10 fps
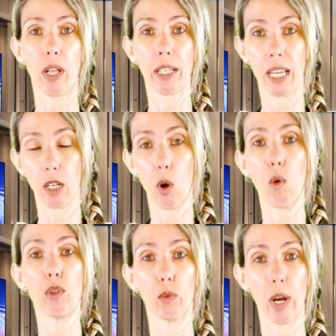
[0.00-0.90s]
They can
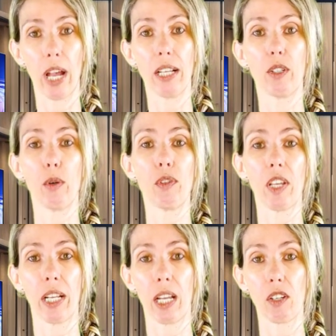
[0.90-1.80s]
override those
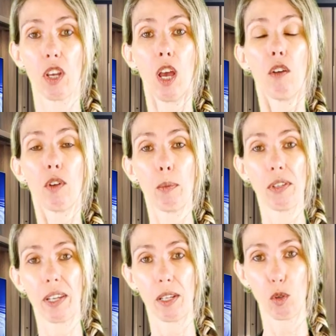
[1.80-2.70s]
settings from the
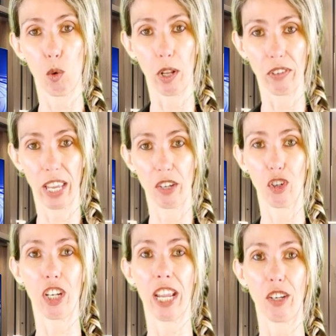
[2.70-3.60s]
sales
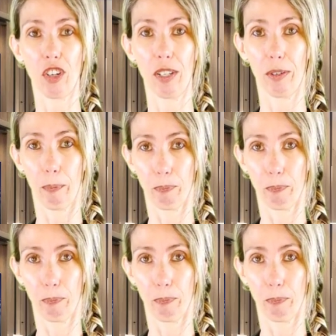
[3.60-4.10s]
qualification agent.